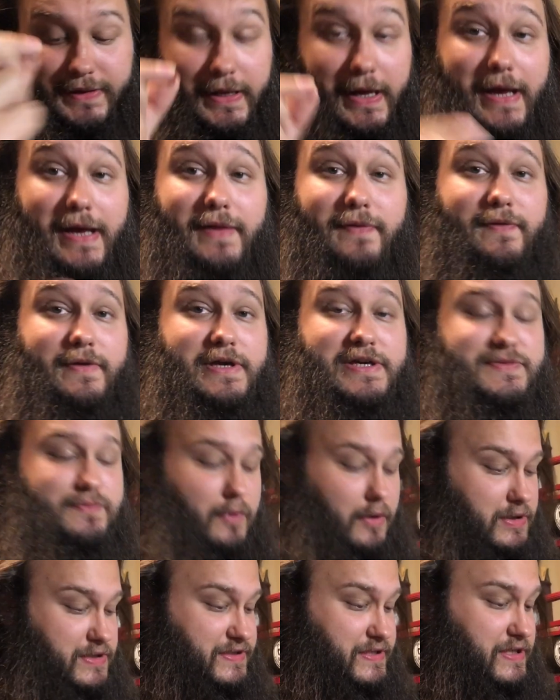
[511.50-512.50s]
and these
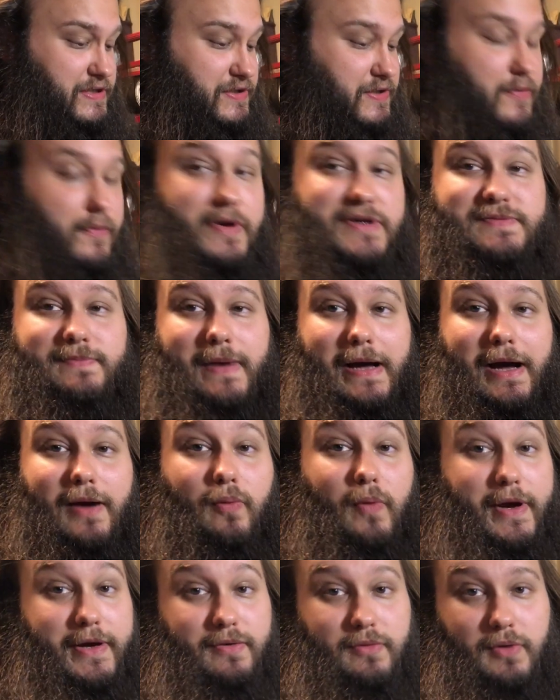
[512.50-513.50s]
were sent to us by
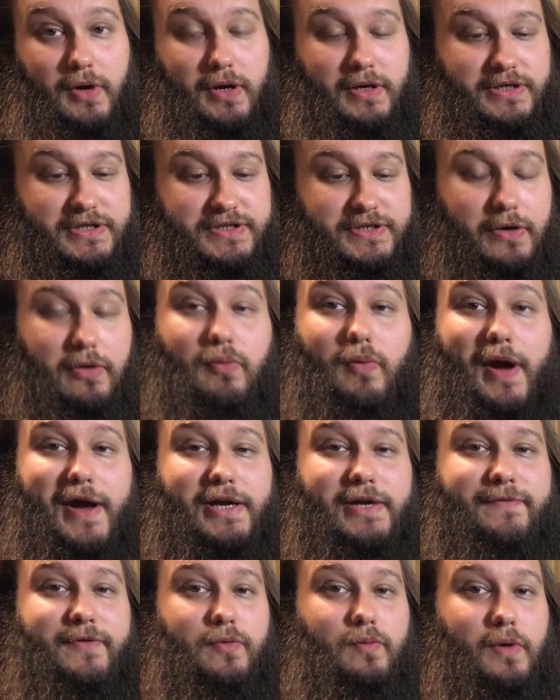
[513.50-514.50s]
Wade Rush. So Wade,
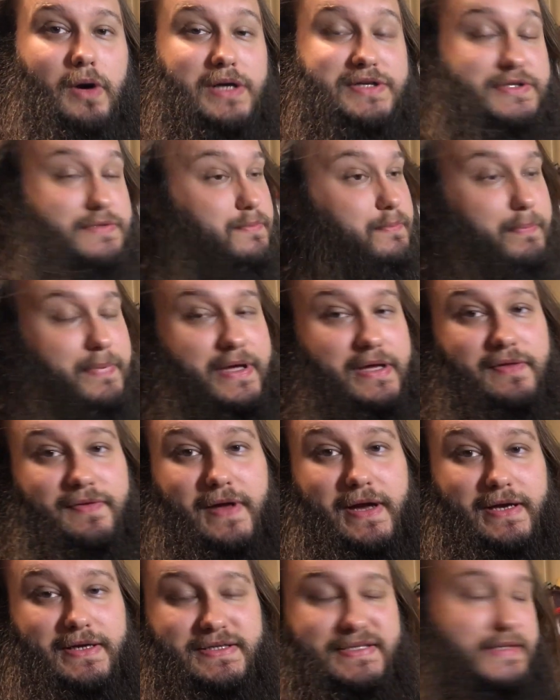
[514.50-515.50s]
if you're watching, big
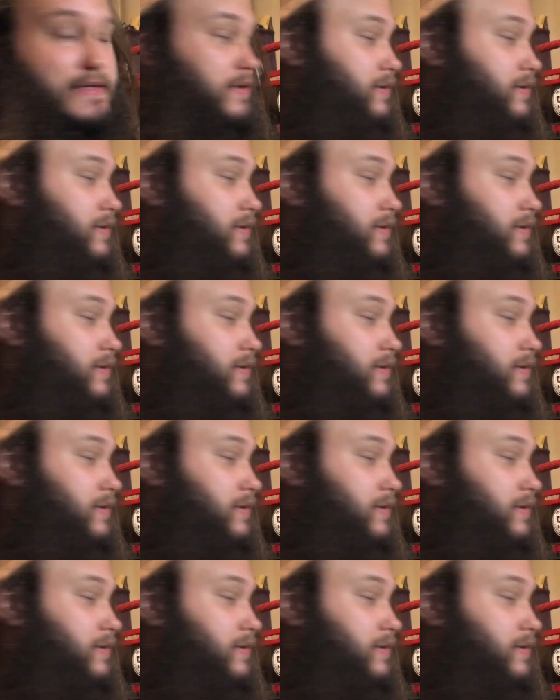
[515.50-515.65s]
thanks.